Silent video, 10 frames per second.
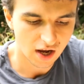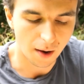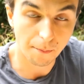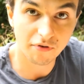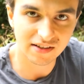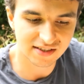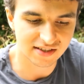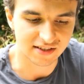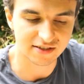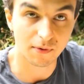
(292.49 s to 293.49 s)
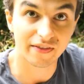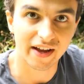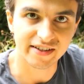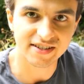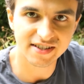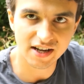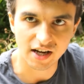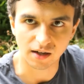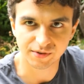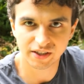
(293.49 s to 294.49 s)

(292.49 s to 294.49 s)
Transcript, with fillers: at predators when they're disturbed.